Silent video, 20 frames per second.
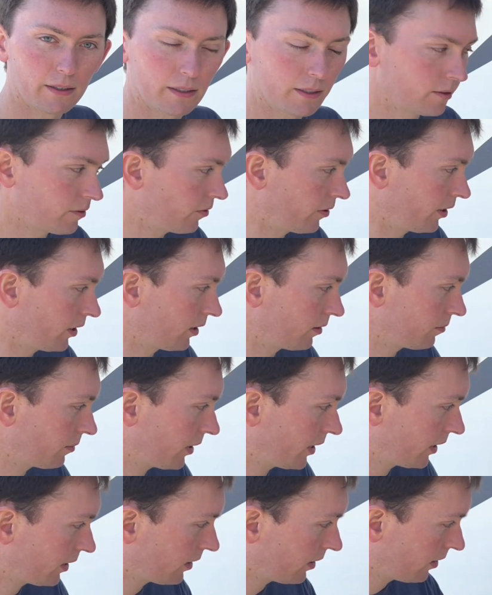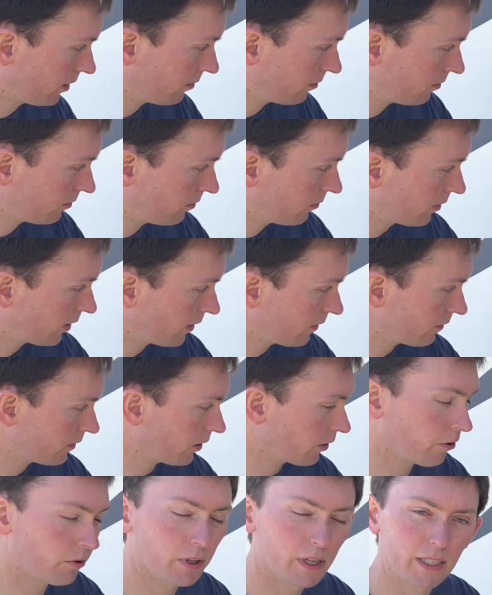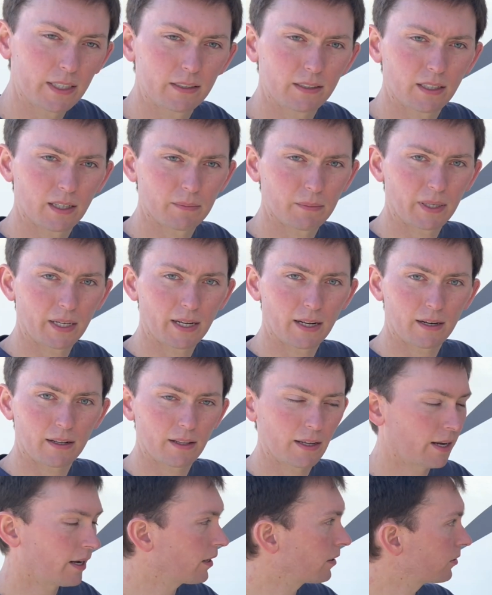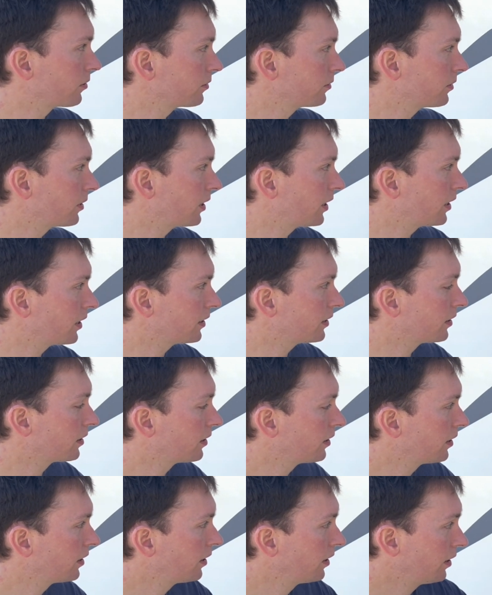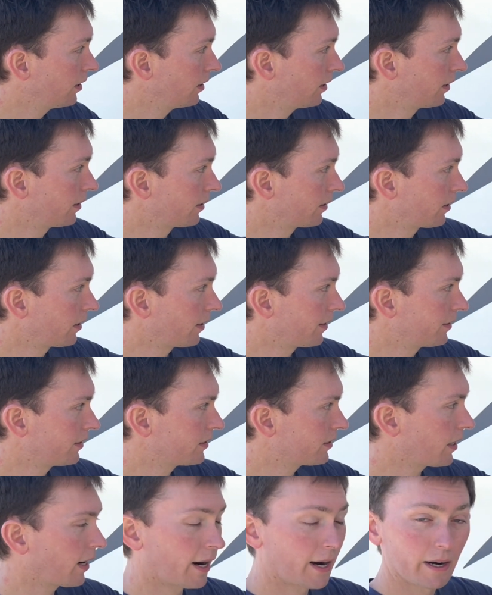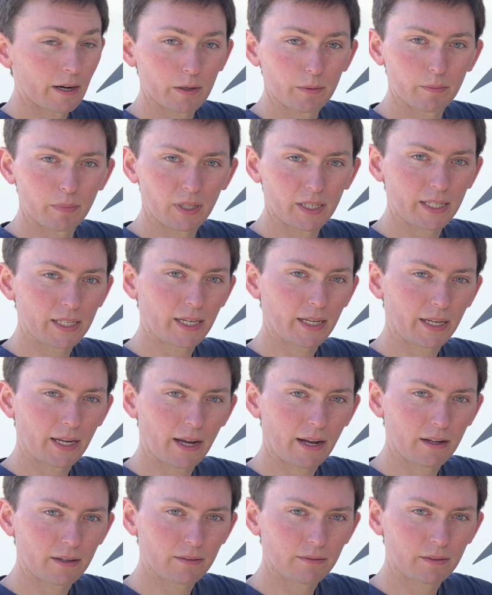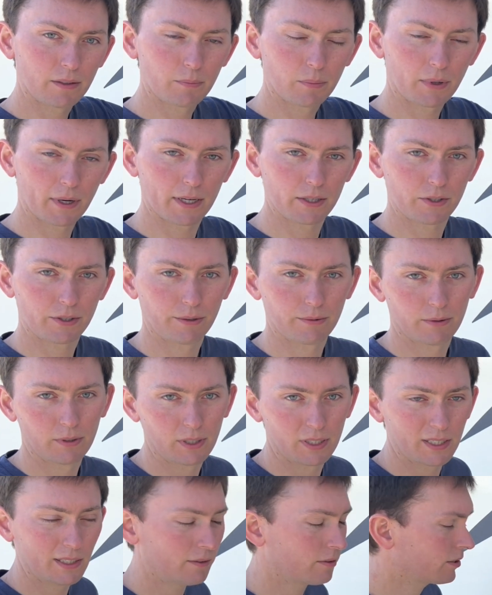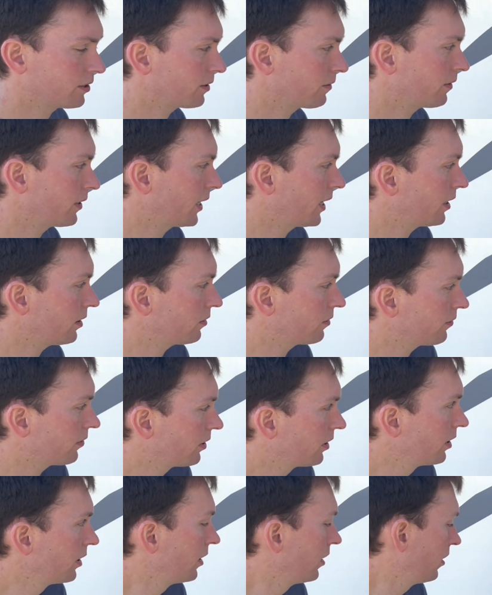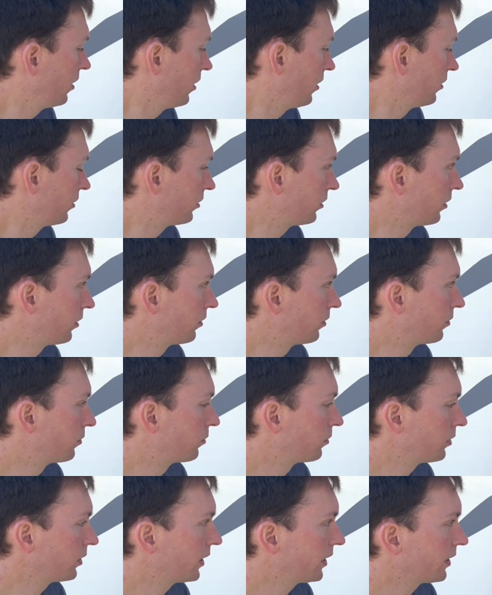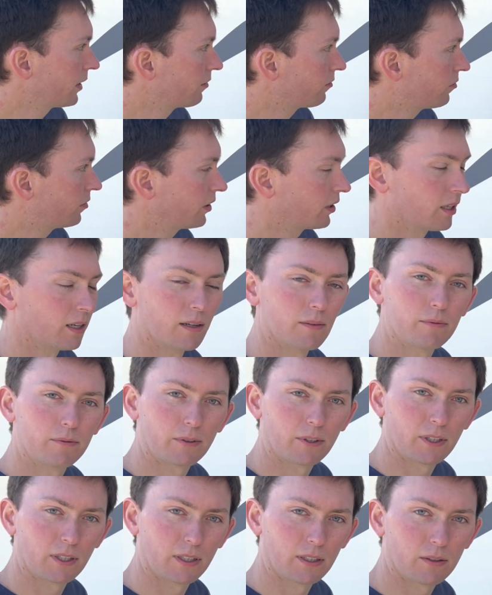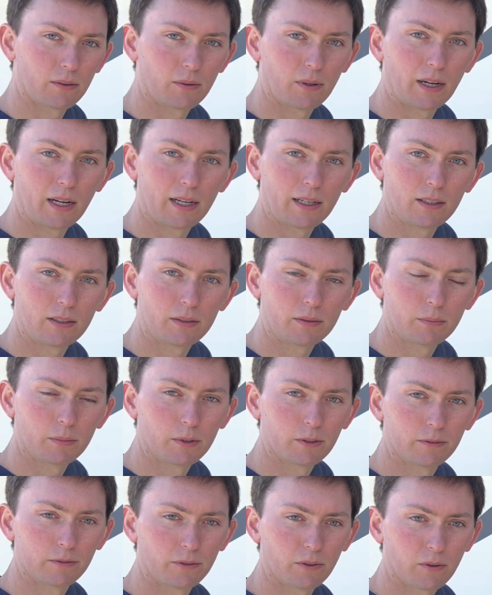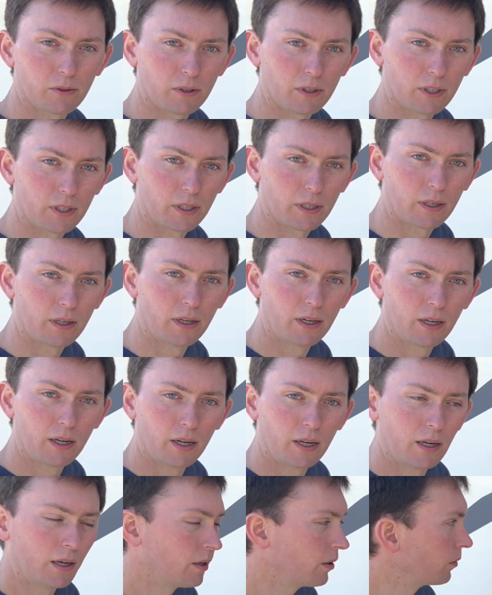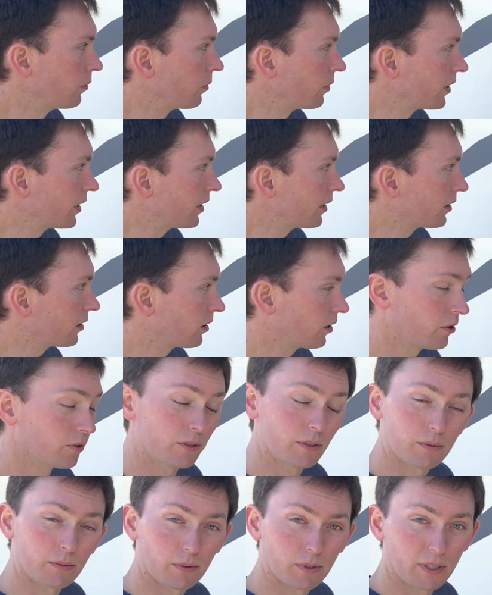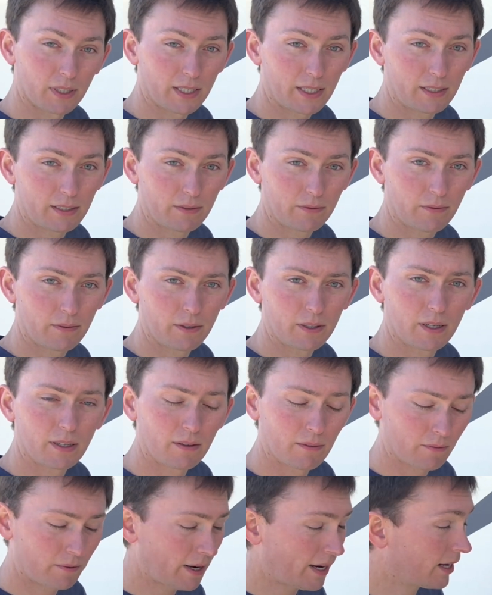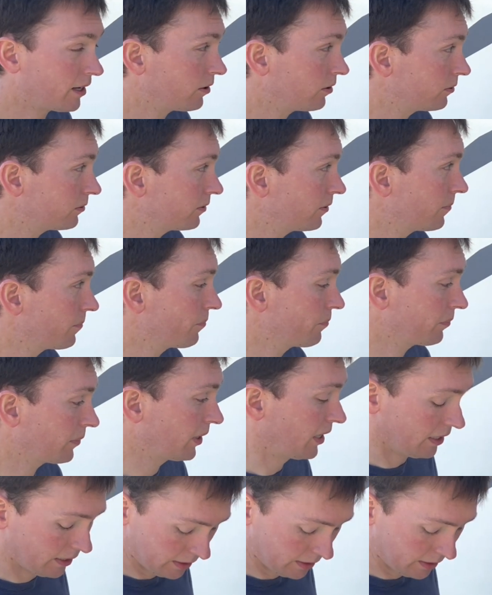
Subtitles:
is filling back up. We have no leaks coming out of the anode rod. There is air bleeding out of the pressure release valve. So we'll let it fill up for a little while before we close the release valve and